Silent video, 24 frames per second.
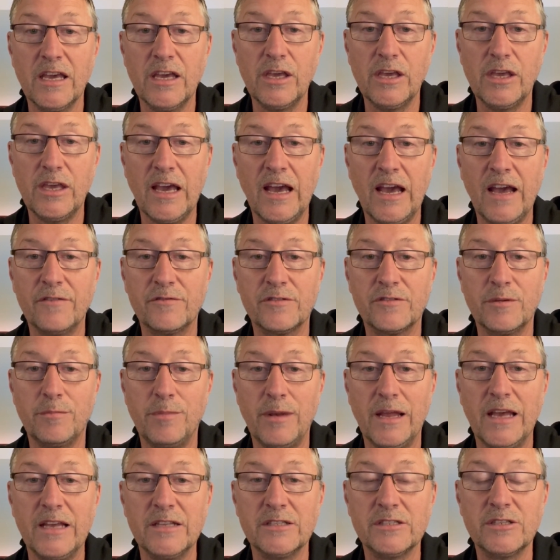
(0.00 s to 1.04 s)
You have to
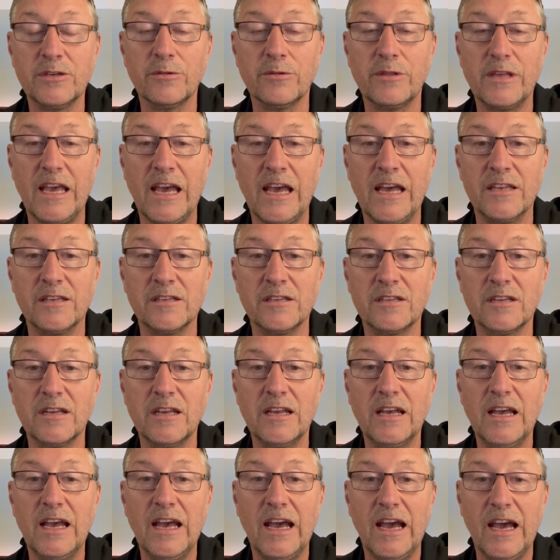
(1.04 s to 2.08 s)
play until the end,
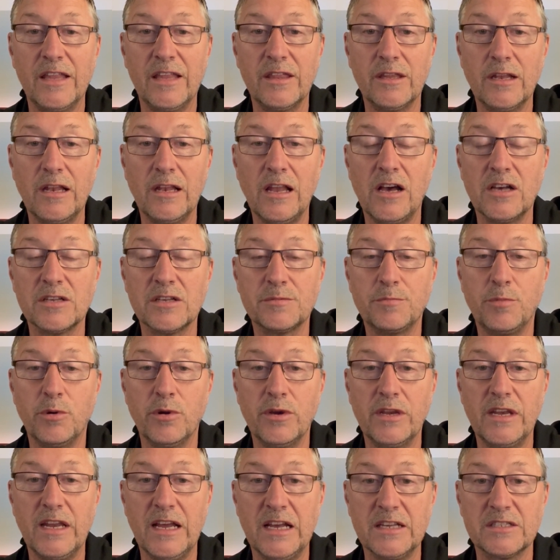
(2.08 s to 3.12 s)
and the last
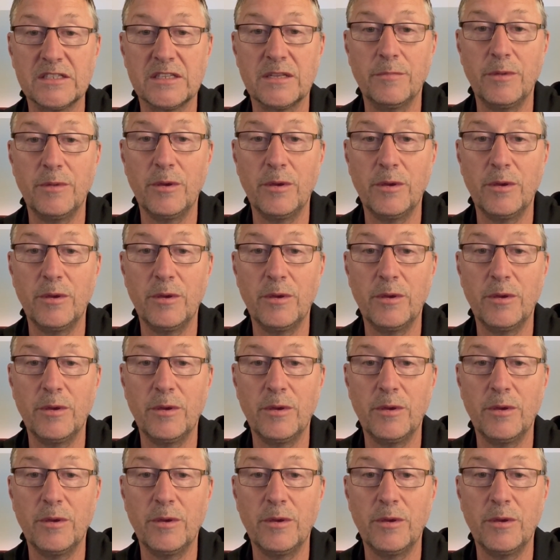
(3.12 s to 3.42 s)
point has to be